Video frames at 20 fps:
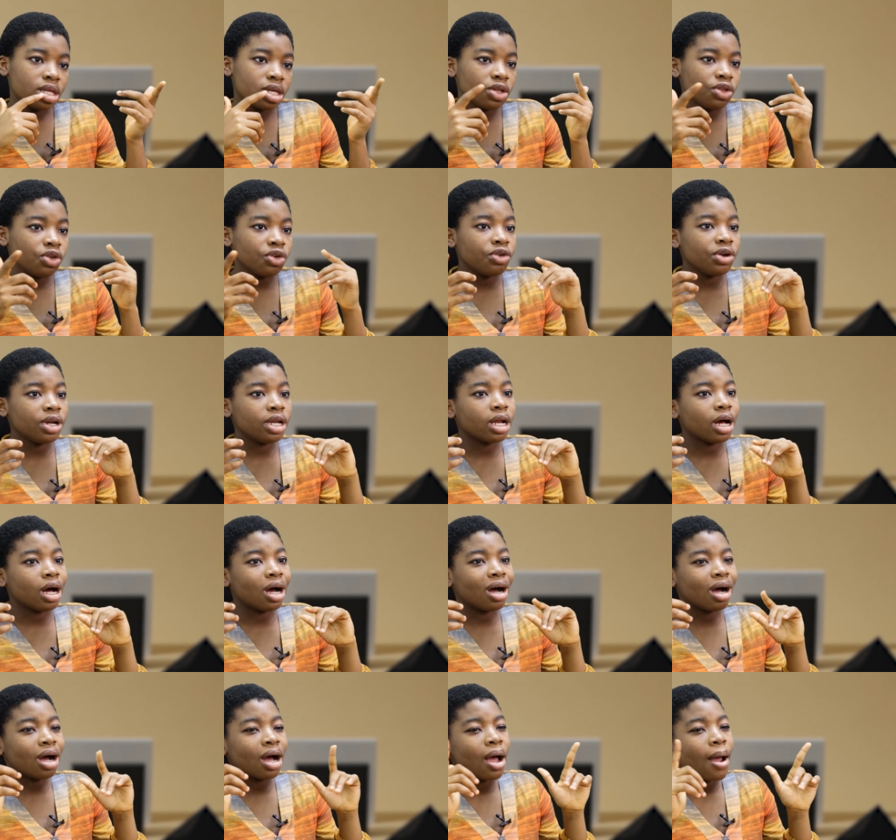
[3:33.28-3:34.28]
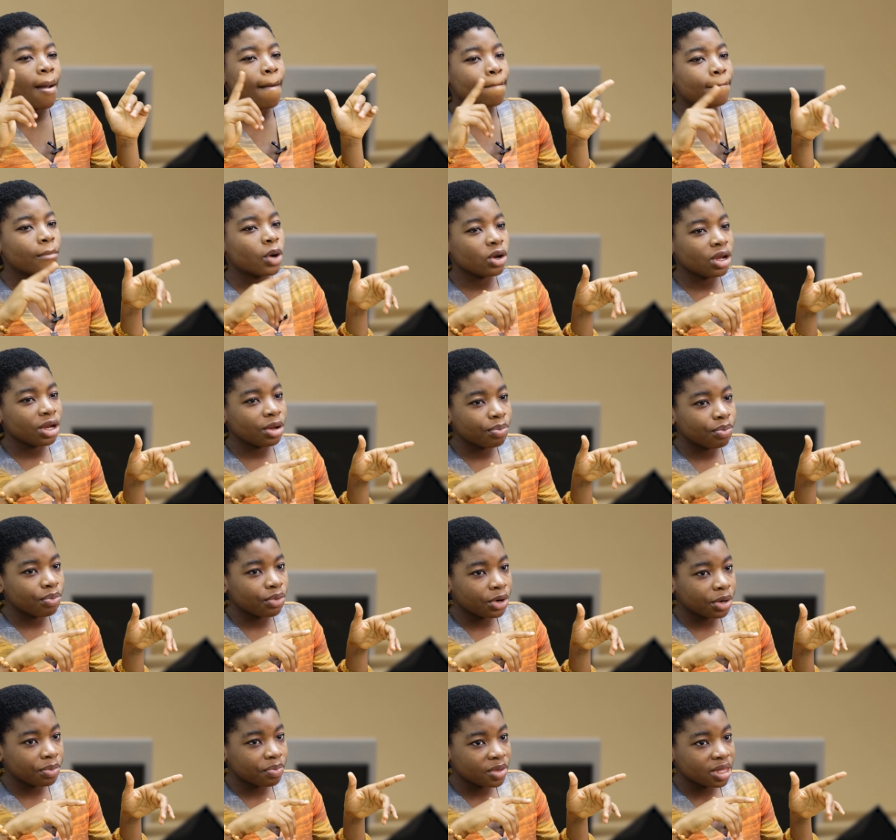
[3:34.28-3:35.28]
it during our morning
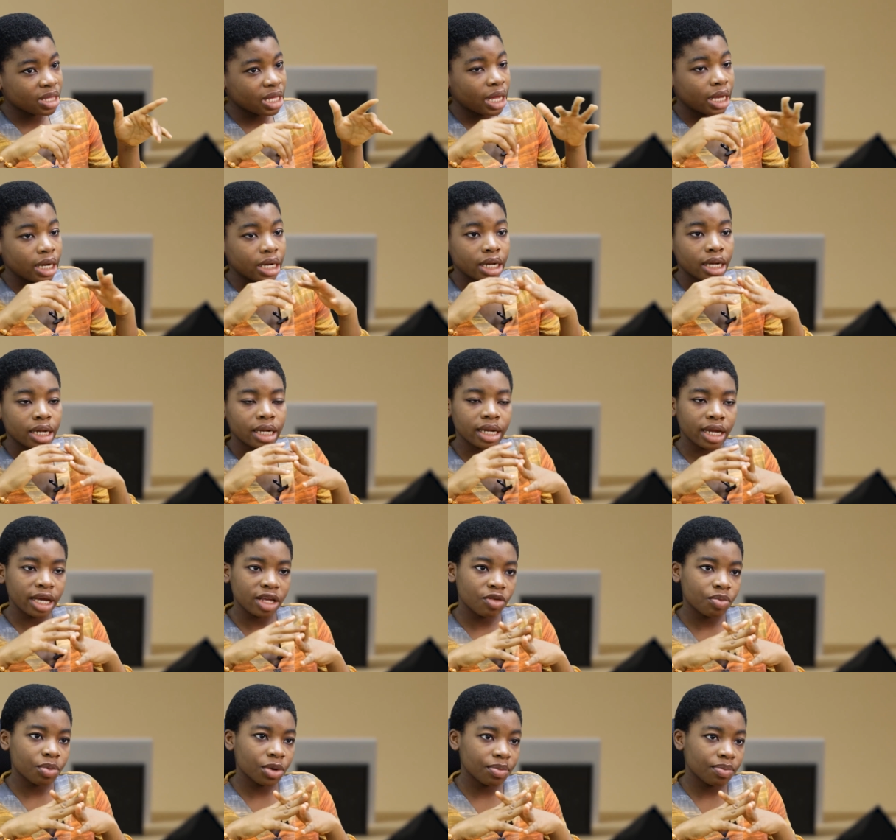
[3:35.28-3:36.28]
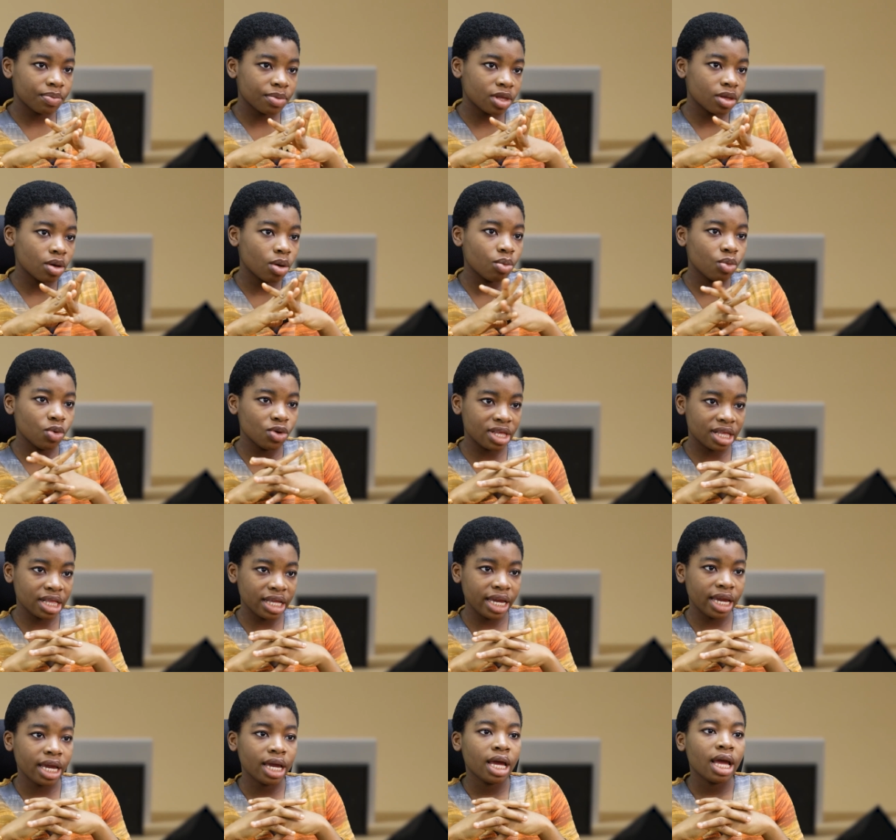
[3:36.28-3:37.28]
preps and night preps
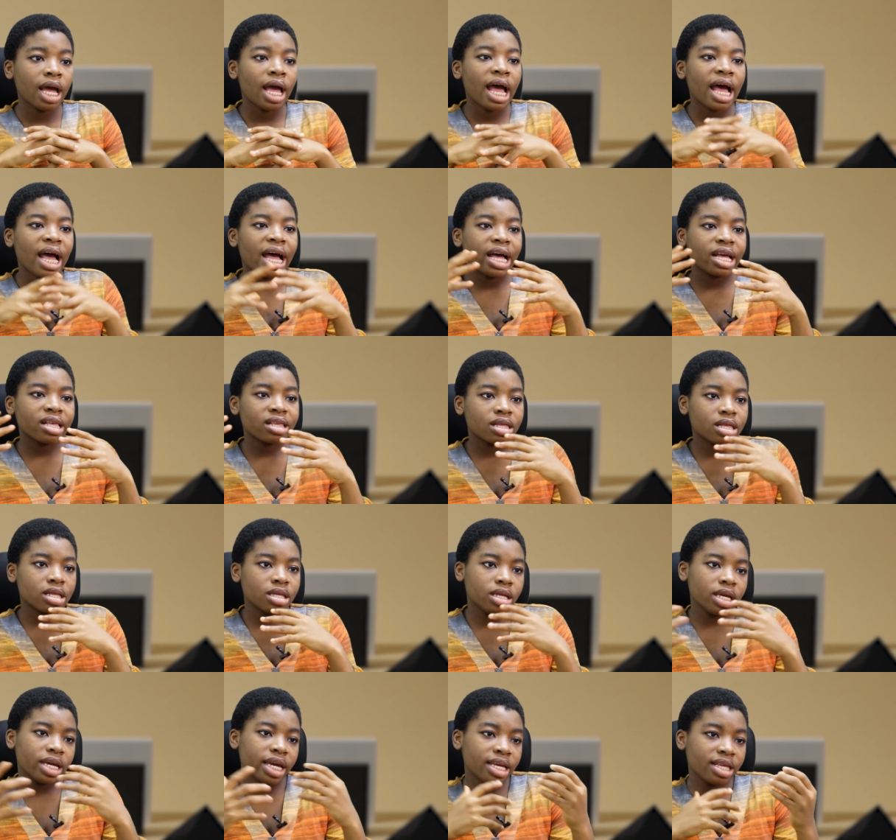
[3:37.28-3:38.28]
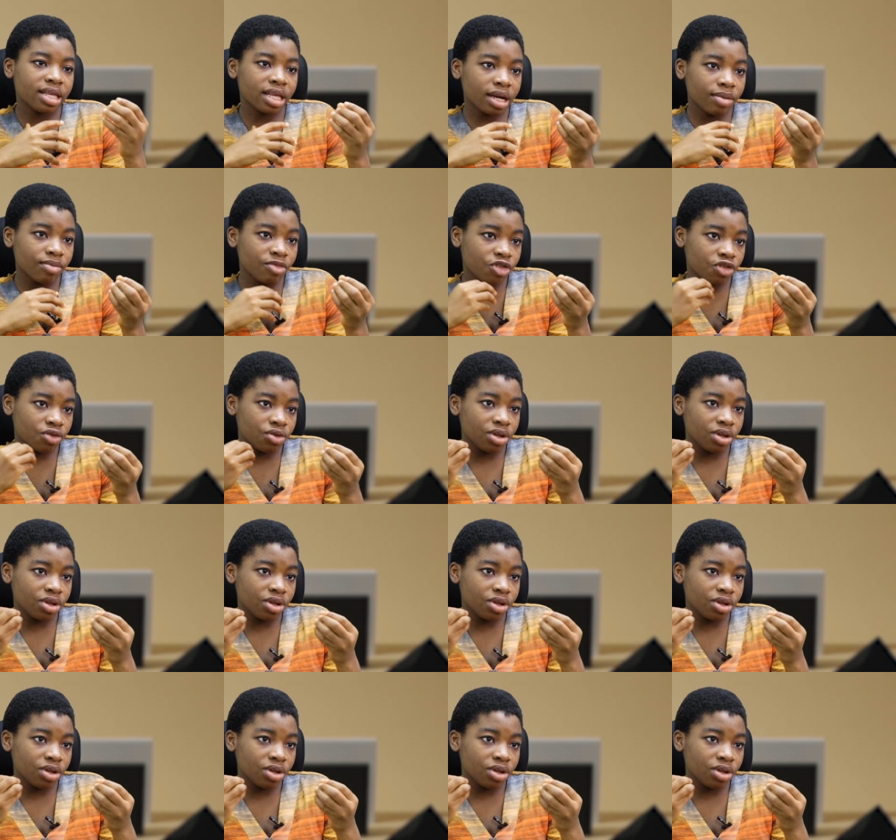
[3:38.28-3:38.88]
mostly. As the exam